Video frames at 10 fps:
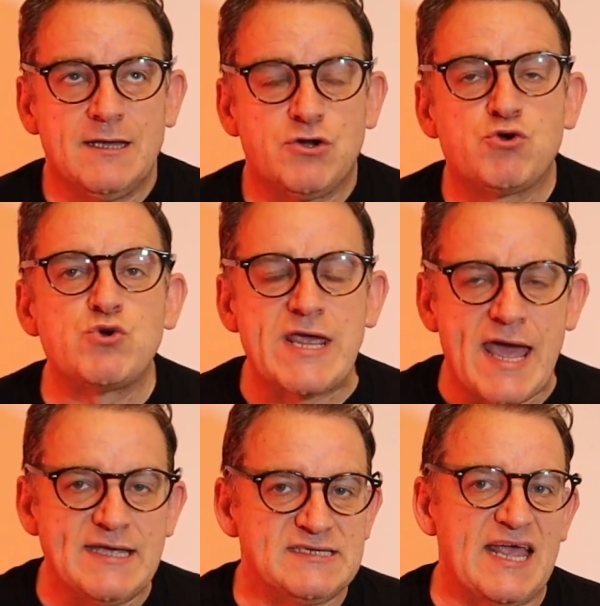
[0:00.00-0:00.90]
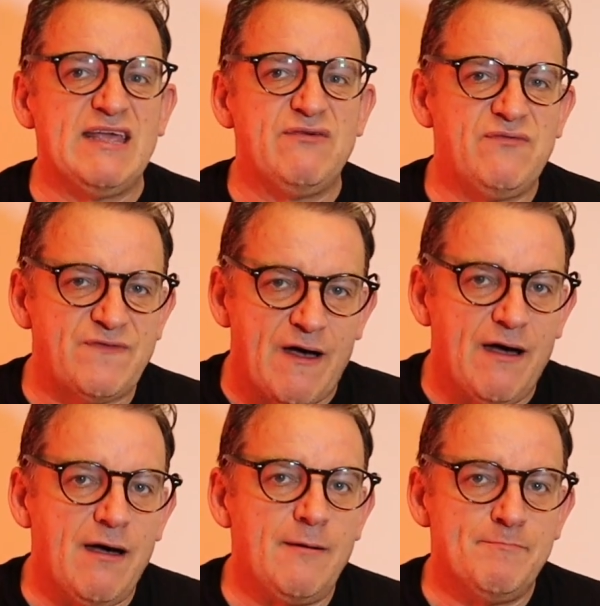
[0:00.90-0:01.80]
creates a
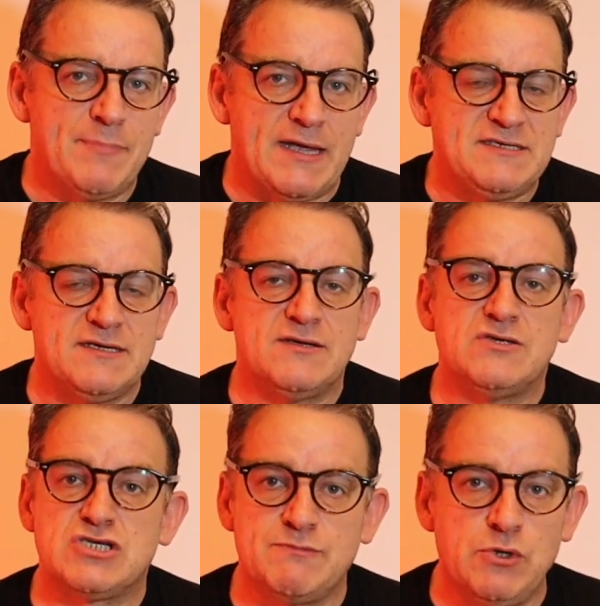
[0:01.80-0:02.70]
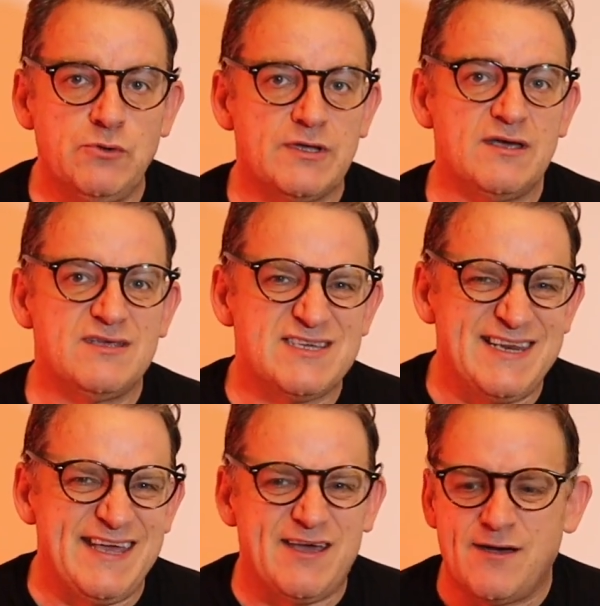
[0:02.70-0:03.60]
far better, smoother,
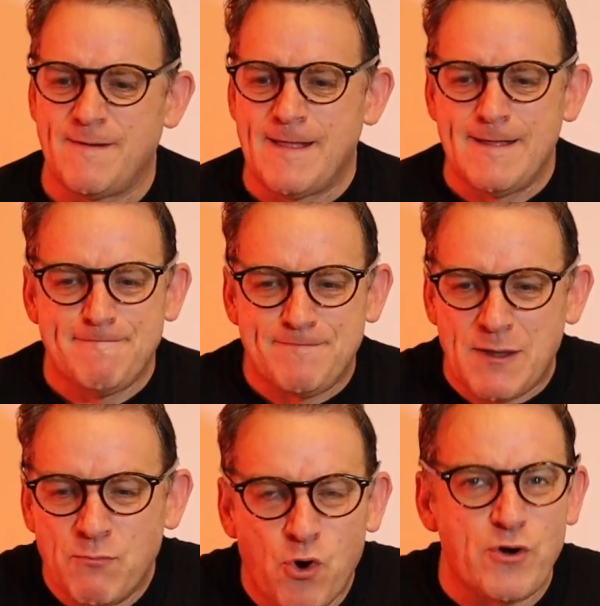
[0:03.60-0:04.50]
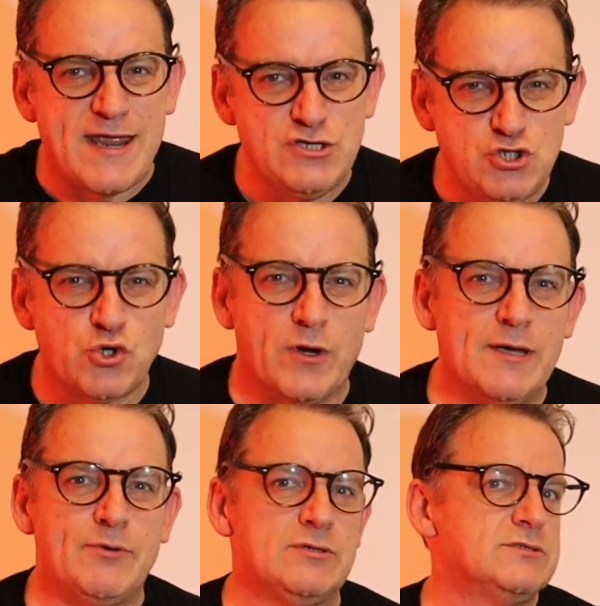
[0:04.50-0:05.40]
slicker, more
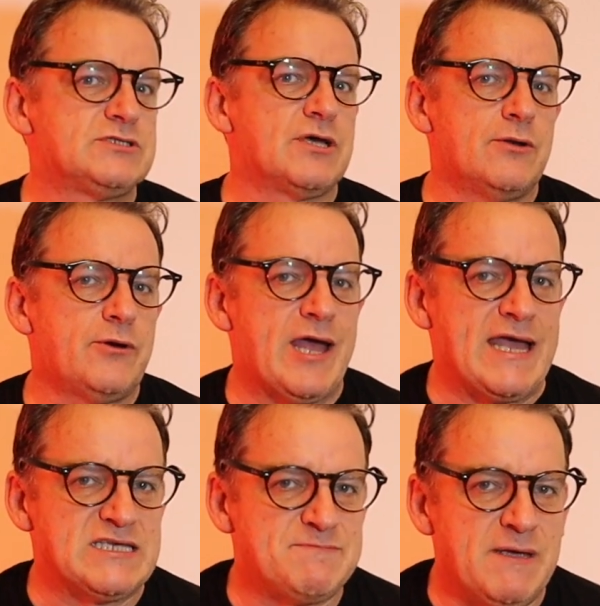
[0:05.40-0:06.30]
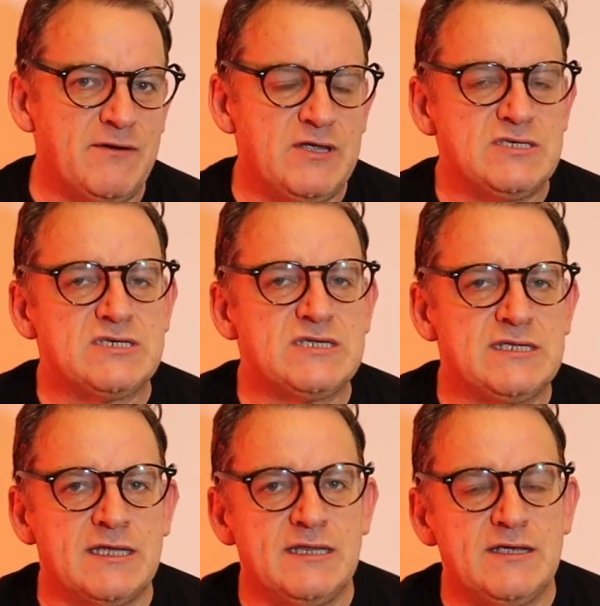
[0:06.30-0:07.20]
enjoyable solo experience
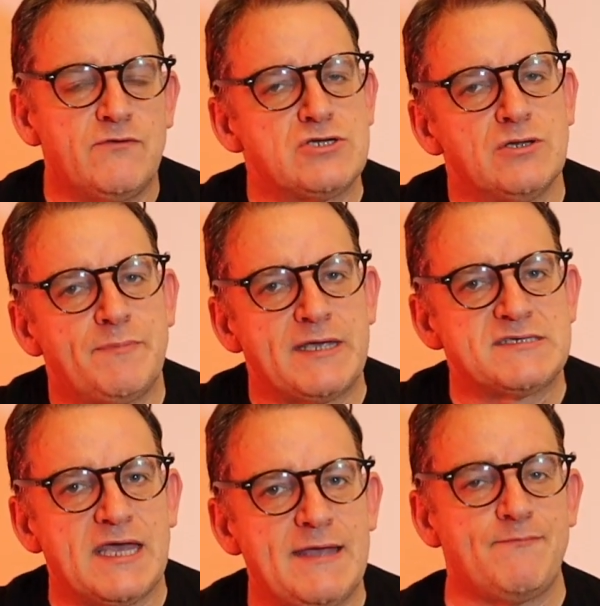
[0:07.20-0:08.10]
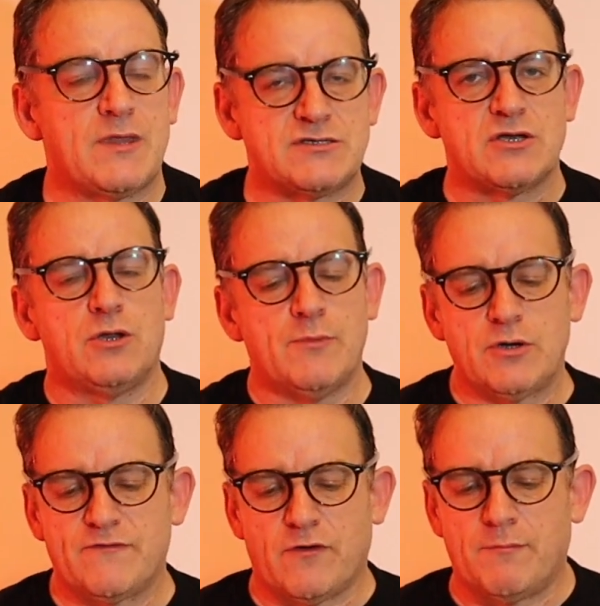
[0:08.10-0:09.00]
than the original base game solo mode
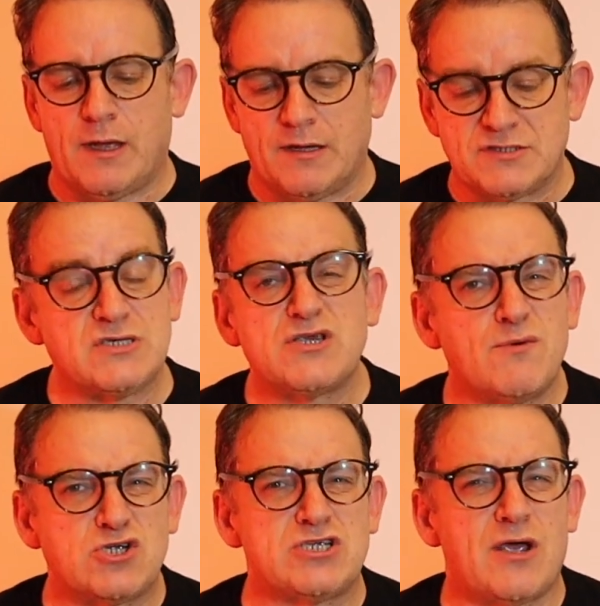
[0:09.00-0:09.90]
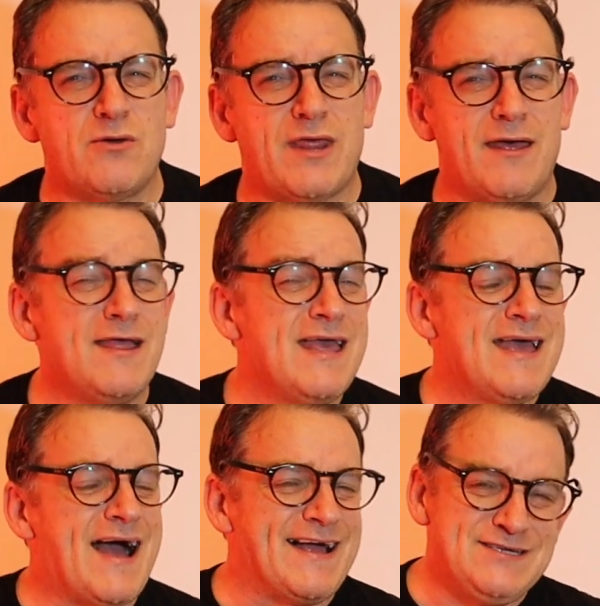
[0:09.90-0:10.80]
of On Mars. So much so that
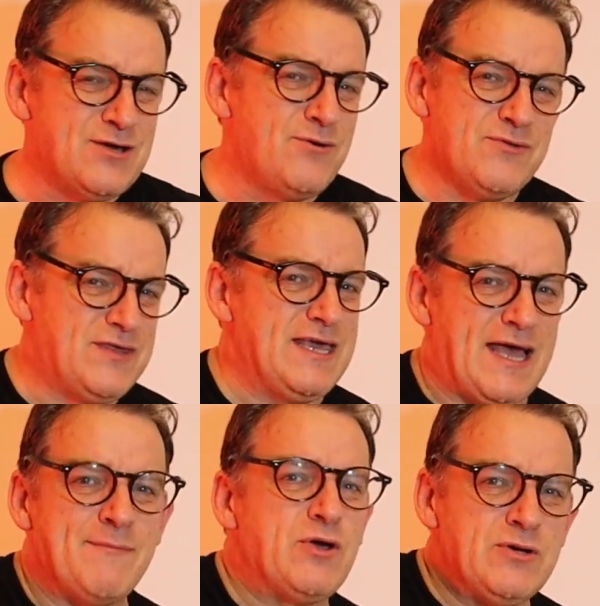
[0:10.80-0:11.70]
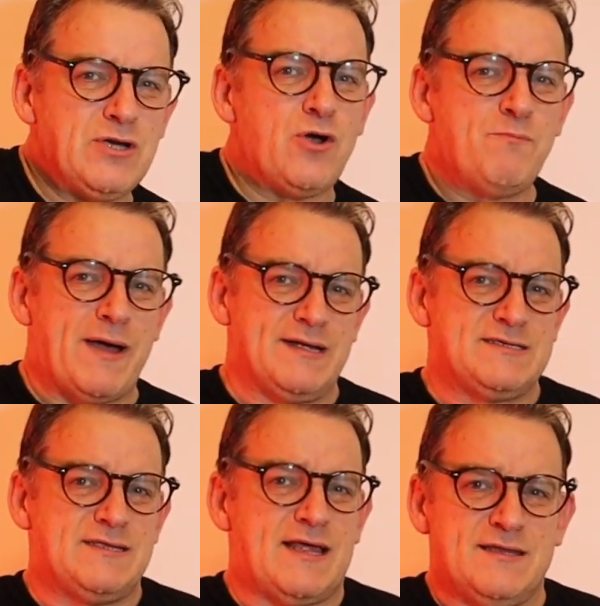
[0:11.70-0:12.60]
I don't think I'm going to go back
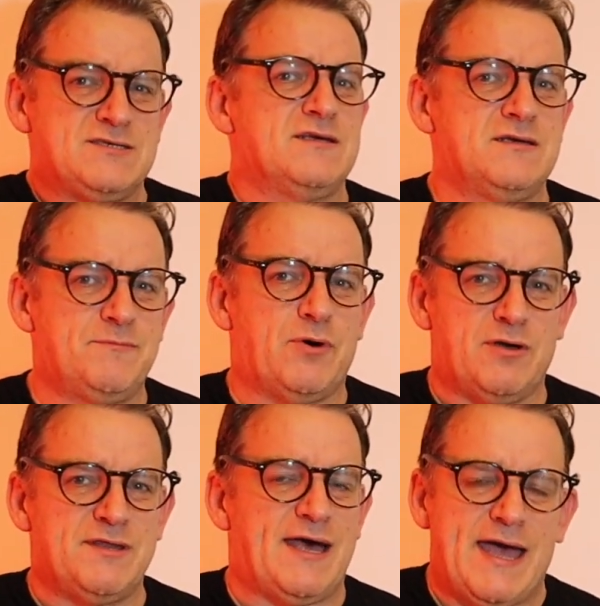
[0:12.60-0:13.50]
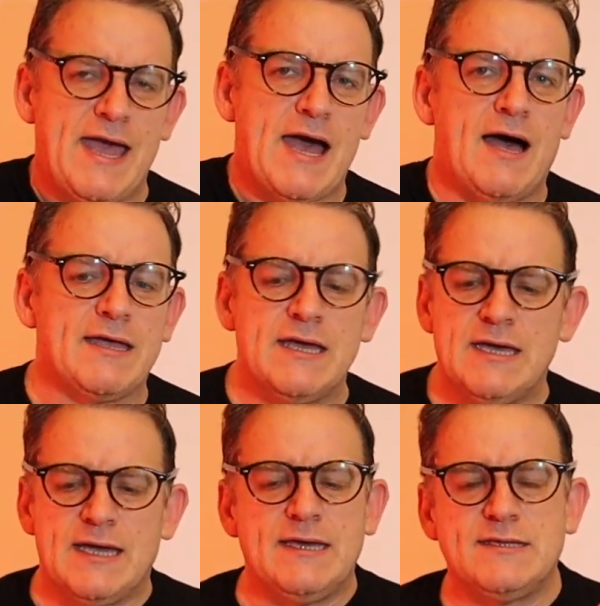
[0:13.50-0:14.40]
to that Lacerda bot and that AI
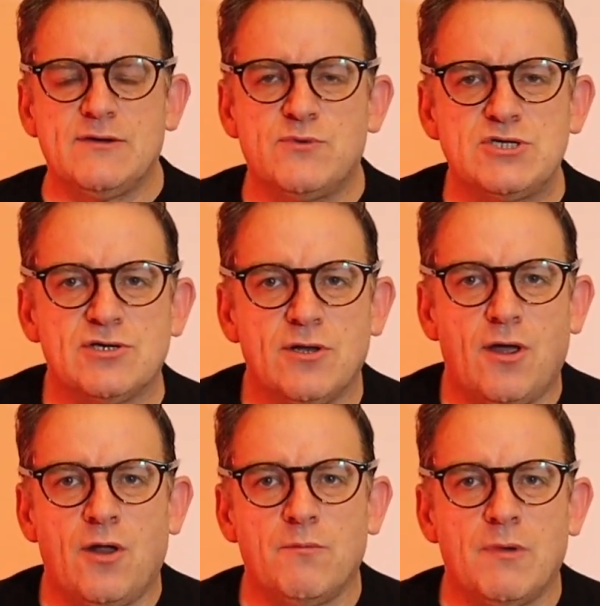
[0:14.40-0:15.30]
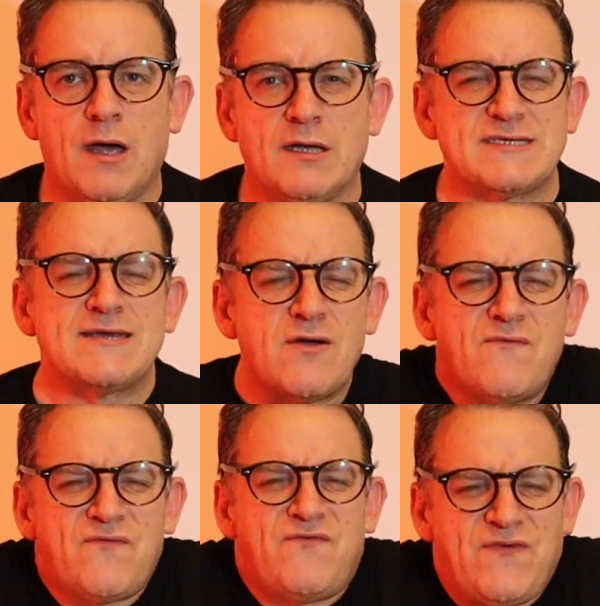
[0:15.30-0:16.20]
in the original On Mars. I
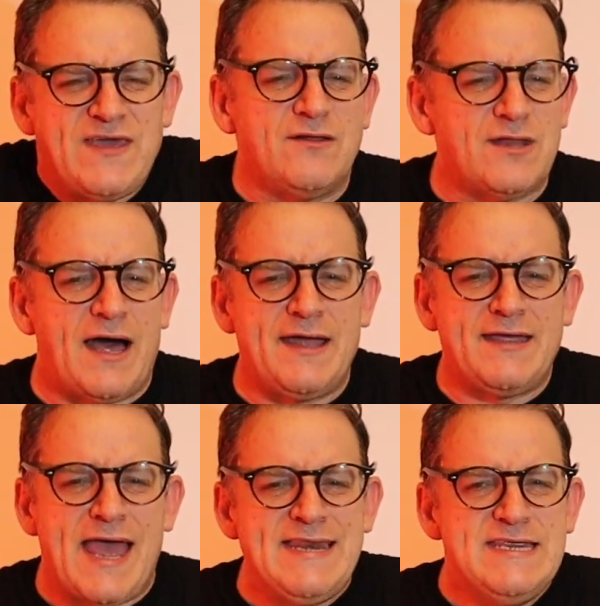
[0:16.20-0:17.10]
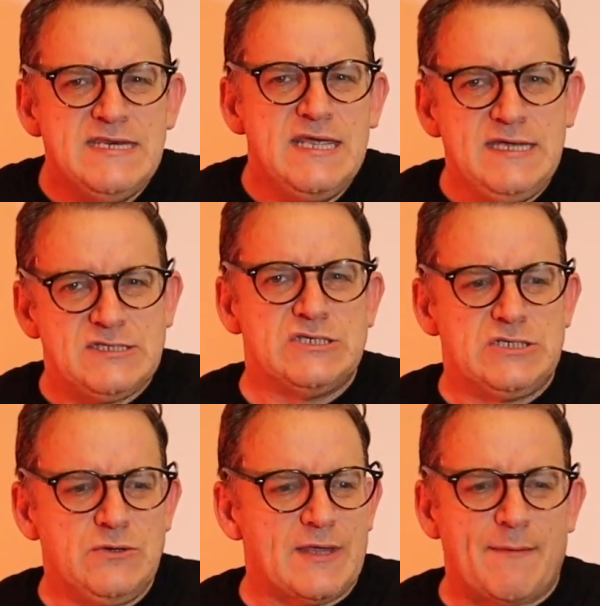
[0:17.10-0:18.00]
don't feel any need to
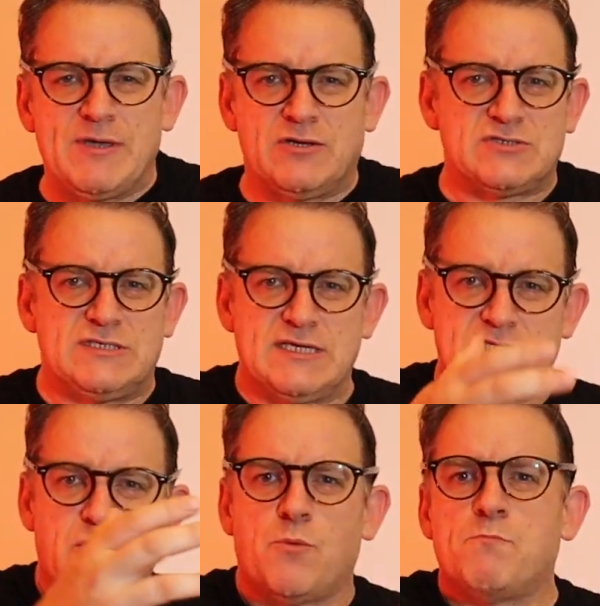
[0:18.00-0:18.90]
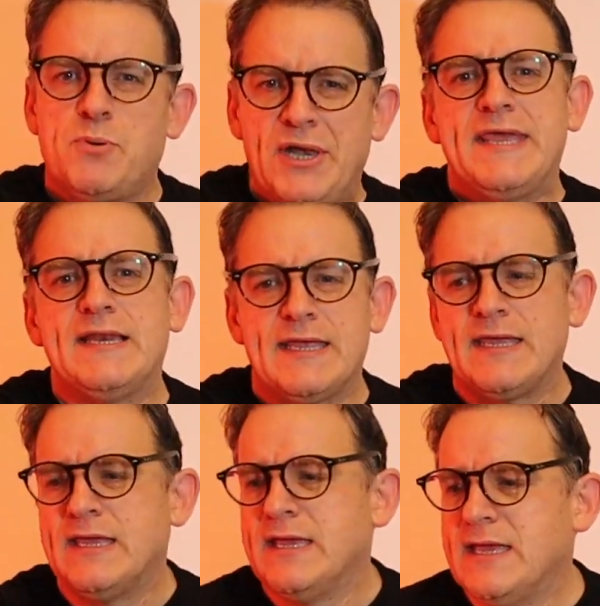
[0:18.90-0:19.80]
do that because this
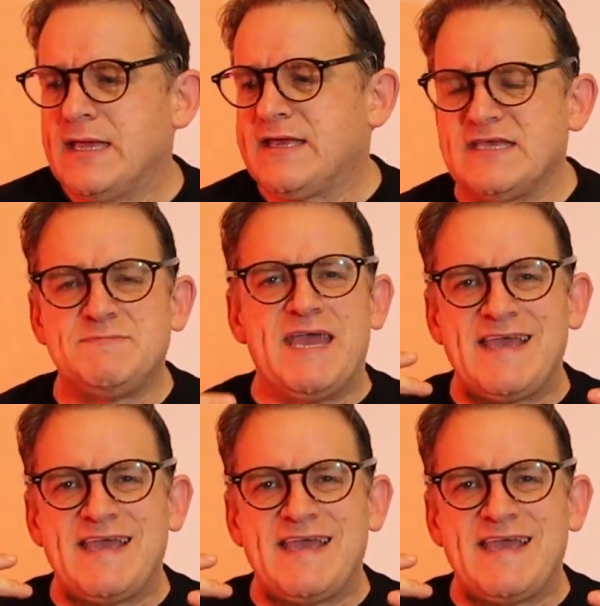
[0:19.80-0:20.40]
completely gives me